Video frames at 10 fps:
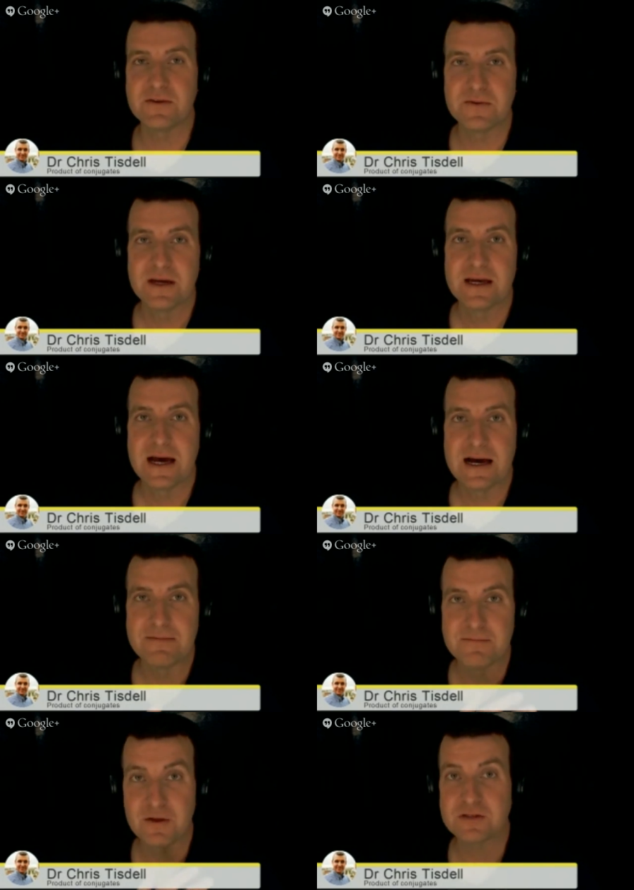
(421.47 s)
you Um,
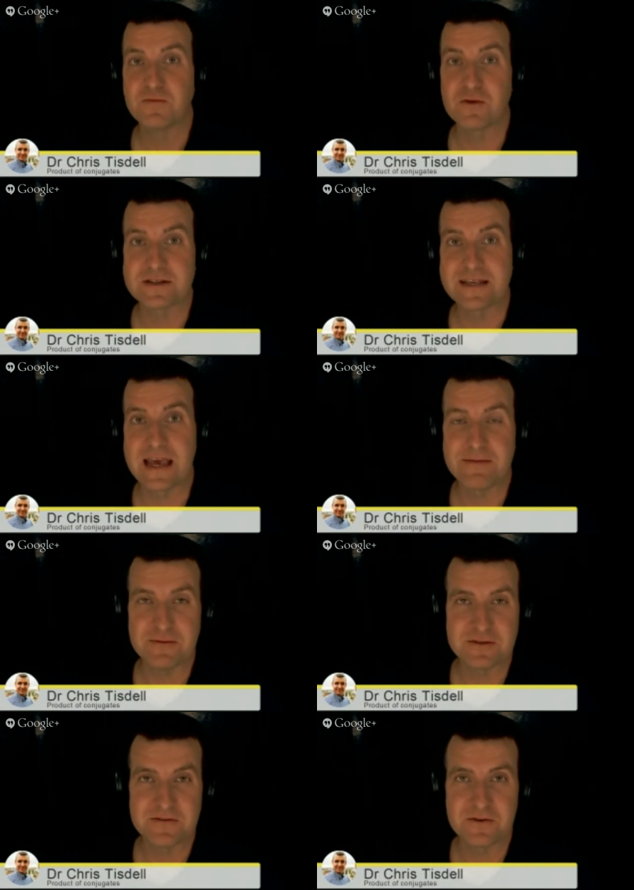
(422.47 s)
lots more
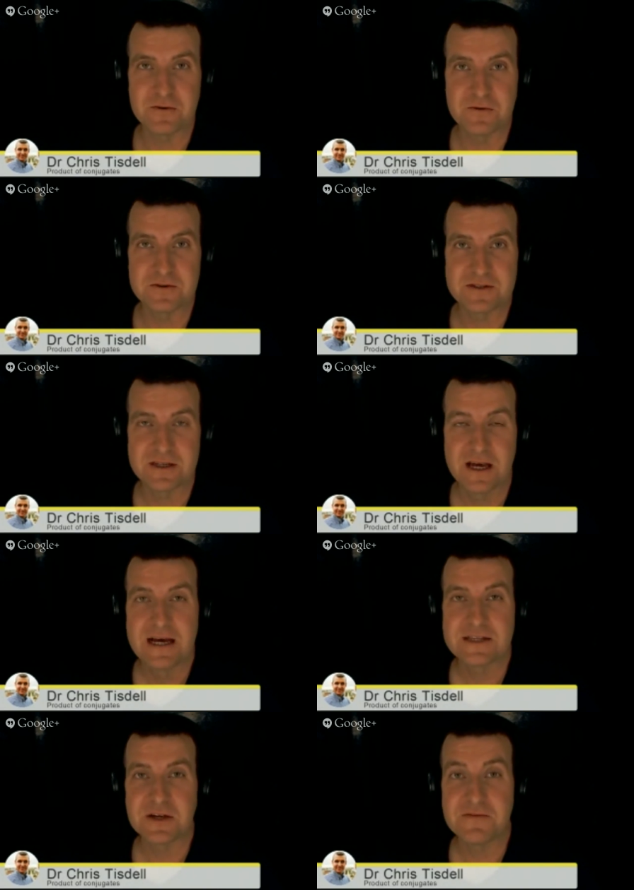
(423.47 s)
examples, of course.
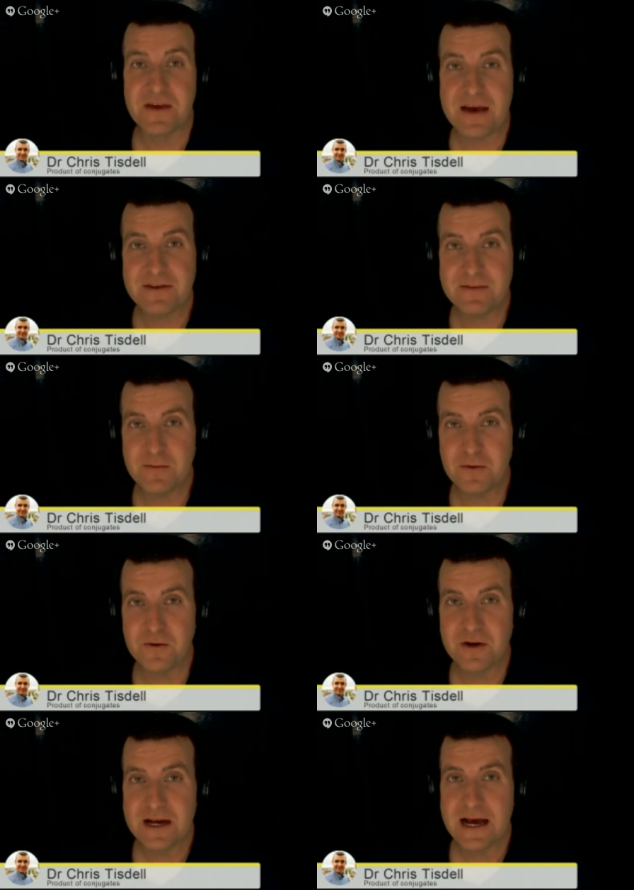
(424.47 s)
So if you have any
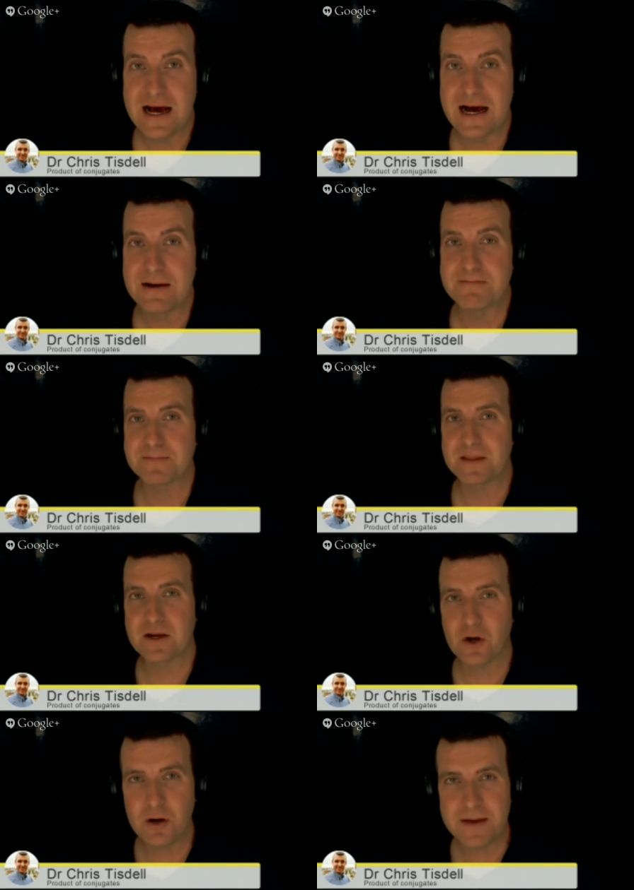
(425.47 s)
more um,
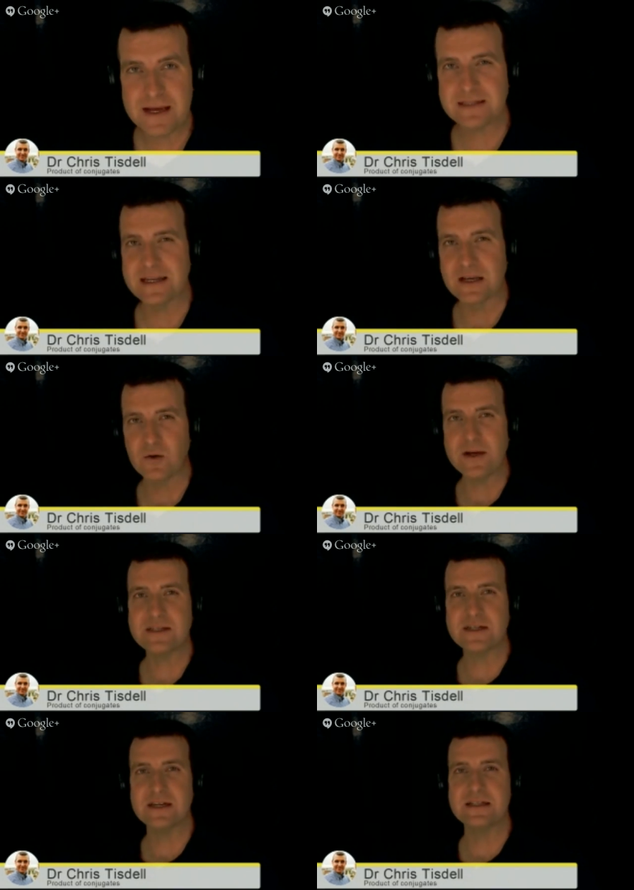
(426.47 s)
comments, any
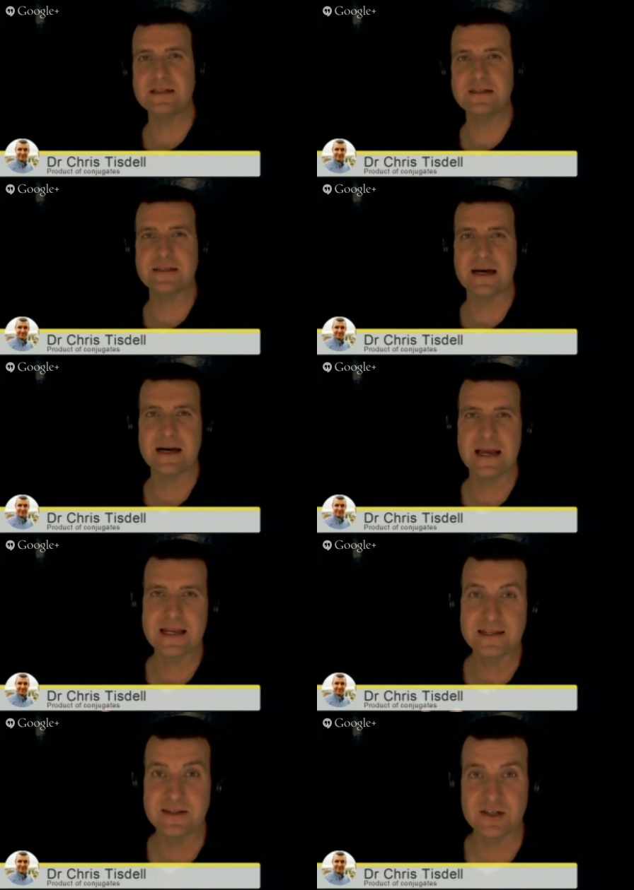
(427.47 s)
questions, uh,
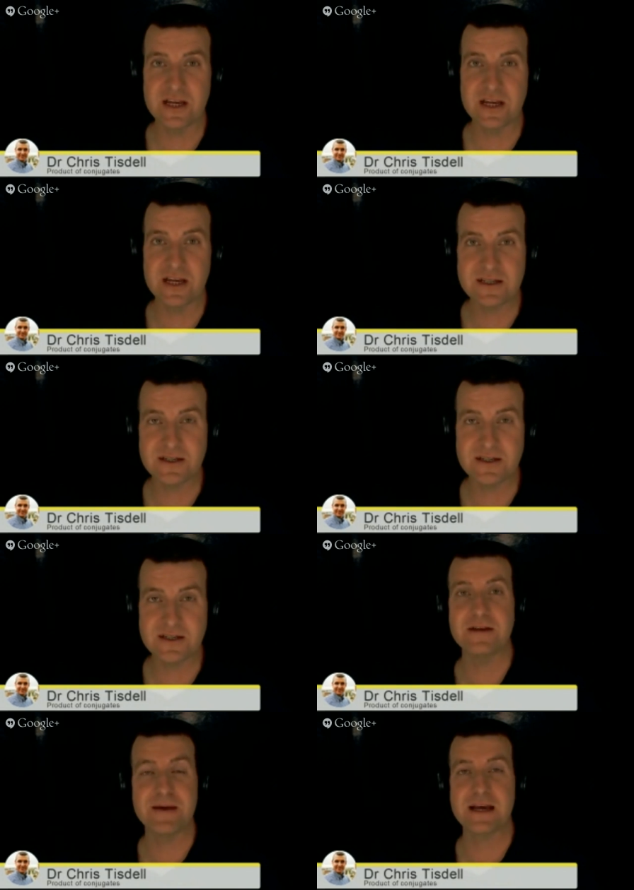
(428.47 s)
any suggestions,
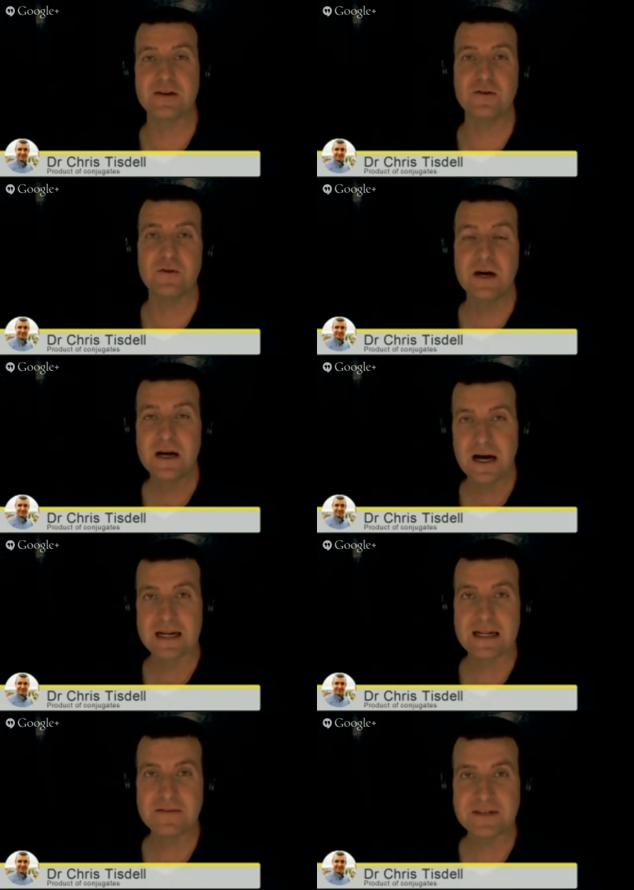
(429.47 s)
any feedback at all,
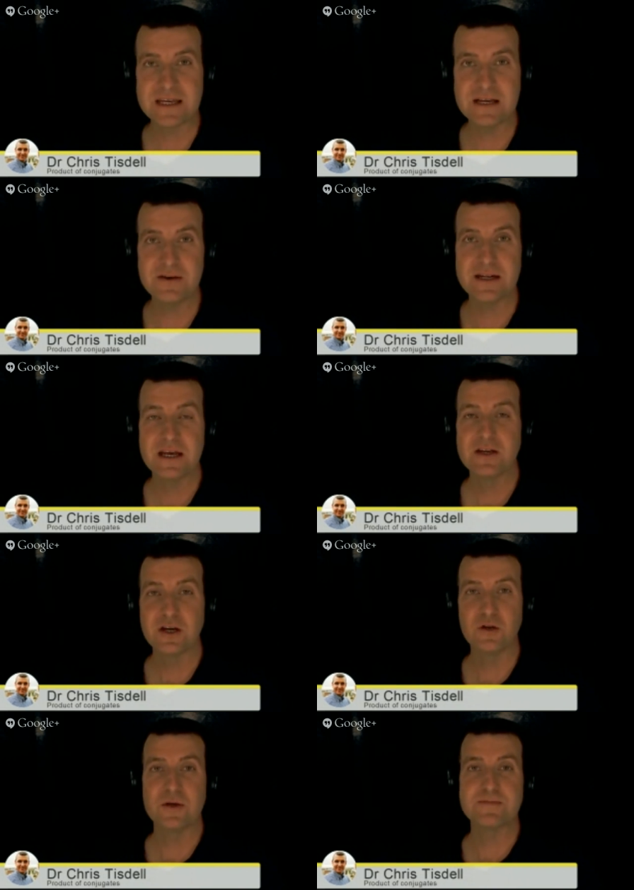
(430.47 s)
I'd love to hear it.
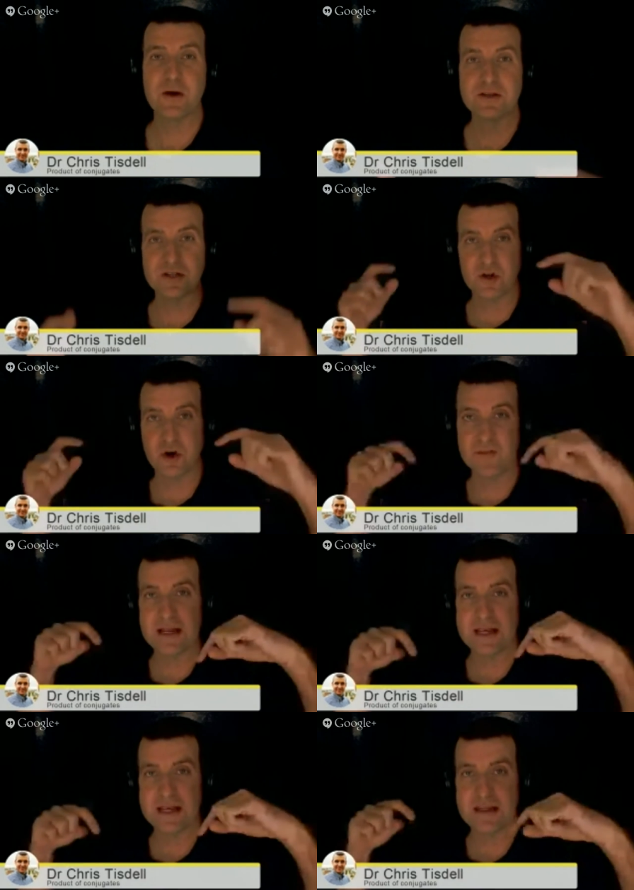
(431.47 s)
You can always post a
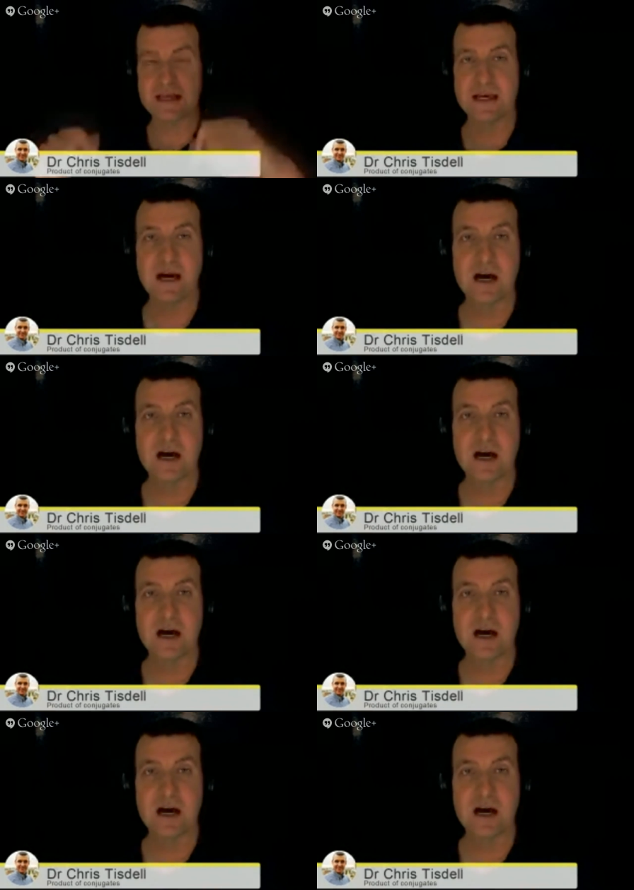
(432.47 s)
comment in the